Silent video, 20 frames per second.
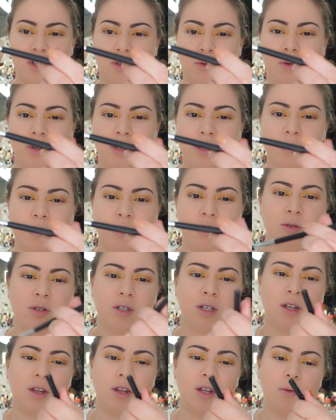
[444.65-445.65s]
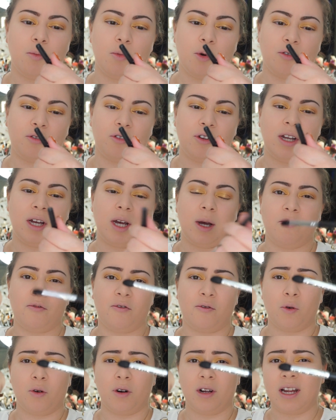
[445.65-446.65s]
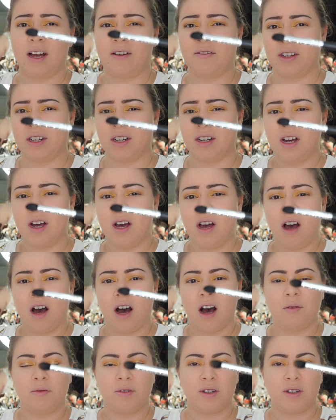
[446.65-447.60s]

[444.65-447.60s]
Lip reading: I'm going to be using the Morphe M411.